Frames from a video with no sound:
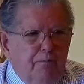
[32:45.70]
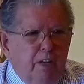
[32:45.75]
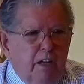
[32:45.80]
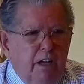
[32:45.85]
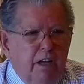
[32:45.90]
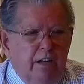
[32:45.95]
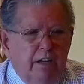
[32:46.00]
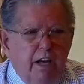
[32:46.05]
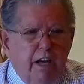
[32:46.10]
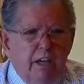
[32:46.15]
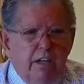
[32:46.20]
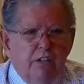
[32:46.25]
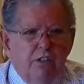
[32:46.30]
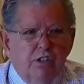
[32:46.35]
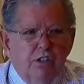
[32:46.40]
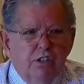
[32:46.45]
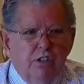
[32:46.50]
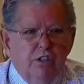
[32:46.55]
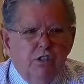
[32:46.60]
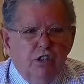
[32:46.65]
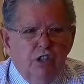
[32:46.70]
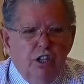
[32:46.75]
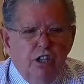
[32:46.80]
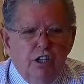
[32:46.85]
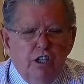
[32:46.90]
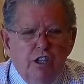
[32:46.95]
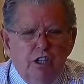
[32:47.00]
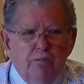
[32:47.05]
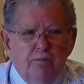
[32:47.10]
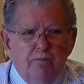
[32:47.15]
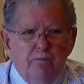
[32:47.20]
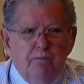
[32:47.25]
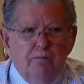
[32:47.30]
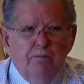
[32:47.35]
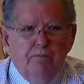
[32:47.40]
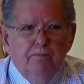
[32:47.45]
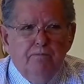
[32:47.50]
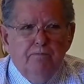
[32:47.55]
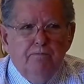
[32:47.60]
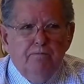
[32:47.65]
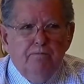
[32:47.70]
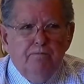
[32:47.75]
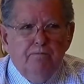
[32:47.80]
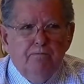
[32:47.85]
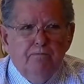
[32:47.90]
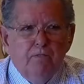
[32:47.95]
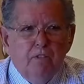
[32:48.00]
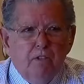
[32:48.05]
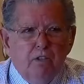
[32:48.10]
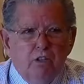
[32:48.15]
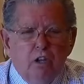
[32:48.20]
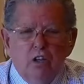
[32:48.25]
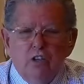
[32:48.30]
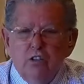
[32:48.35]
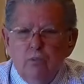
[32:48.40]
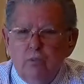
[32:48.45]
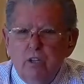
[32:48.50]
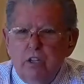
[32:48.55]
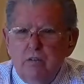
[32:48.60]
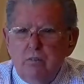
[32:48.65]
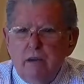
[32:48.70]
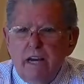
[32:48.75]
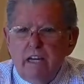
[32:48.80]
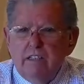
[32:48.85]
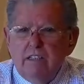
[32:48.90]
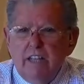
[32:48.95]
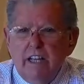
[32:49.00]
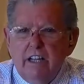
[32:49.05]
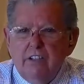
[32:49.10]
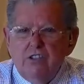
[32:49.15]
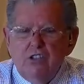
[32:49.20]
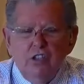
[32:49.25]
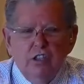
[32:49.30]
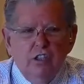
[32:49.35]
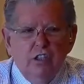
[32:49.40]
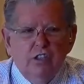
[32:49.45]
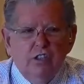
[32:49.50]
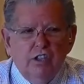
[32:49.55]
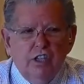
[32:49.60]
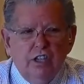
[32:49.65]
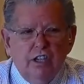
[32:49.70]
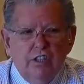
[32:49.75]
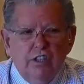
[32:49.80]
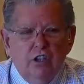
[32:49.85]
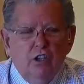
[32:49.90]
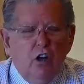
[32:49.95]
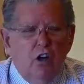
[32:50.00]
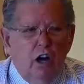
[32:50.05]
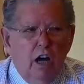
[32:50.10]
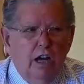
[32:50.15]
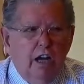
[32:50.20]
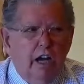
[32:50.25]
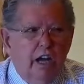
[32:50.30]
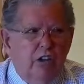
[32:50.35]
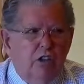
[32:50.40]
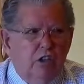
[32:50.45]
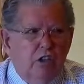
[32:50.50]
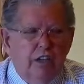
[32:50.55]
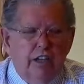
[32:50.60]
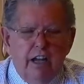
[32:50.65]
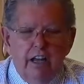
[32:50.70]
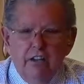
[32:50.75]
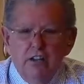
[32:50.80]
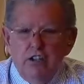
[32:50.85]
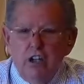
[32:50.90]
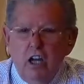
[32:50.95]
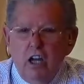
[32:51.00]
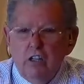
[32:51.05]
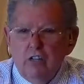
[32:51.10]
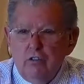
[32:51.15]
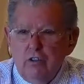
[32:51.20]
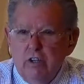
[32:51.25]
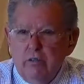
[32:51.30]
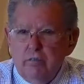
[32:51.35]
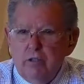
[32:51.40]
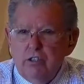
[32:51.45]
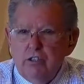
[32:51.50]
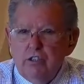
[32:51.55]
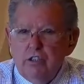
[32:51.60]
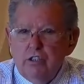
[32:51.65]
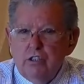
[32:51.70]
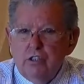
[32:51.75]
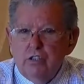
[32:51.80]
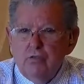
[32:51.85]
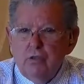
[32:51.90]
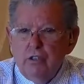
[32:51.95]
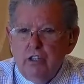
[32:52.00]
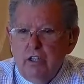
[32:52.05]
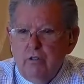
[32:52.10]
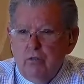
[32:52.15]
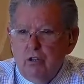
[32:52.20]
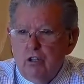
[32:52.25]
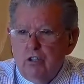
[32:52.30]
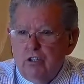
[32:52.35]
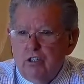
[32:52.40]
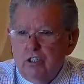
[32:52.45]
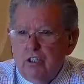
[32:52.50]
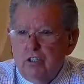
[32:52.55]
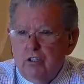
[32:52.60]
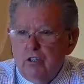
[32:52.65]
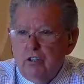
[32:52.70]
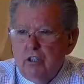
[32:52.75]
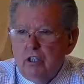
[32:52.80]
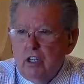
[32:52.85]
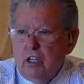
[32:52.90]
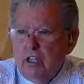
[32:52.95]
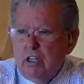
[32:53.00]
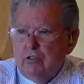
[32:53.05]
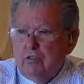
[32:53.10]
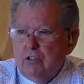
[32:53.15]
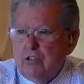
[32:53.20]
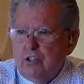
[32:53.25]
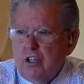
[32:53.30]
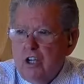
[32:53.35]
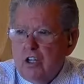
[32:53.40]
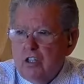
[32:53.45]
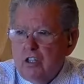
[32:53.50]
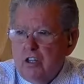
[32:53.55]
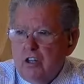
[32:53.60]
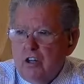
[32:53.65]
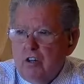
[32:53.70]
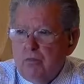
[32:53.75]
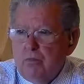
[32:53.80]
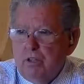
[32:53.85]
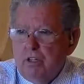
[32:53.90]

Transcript: And as she talked to me about that, she said, you know, I actually had shock treatments. This is when they were still doing electroshock therapy.